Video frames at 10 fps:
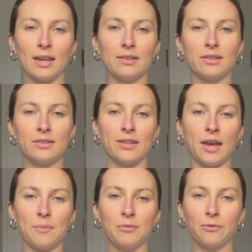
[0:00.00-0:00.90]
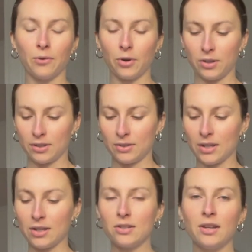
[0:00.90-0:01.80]
and the stem for this
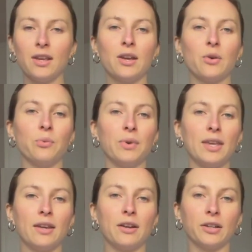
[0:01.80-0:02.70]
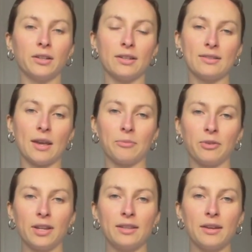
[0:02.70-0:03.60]
dish, we are gonna
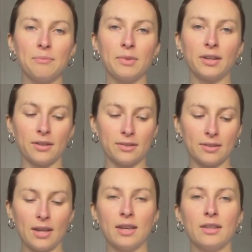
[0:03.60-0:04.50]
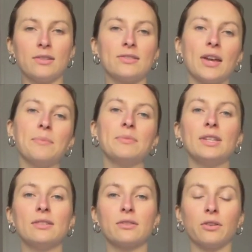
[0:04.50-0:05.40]
separate them because the stem
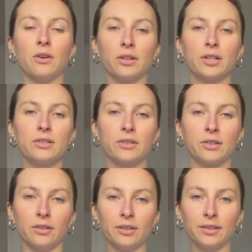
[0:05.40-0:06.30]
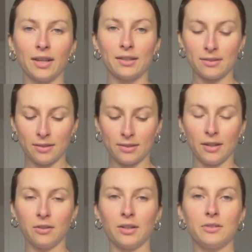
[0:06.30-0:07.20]
needs longer to cook. That's the
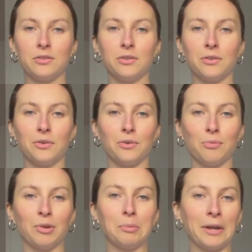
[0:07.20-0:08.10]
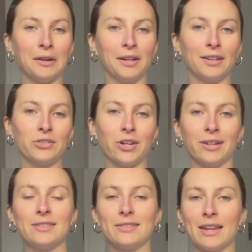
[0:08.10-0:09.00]
secret to preparing
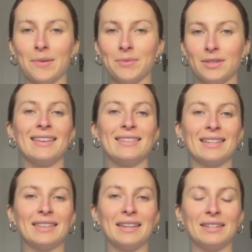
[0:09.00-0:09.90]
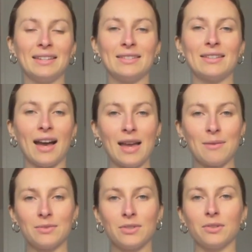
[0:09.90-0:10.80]
chard stems, is that they need
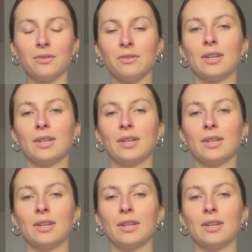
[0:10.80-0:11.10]
time to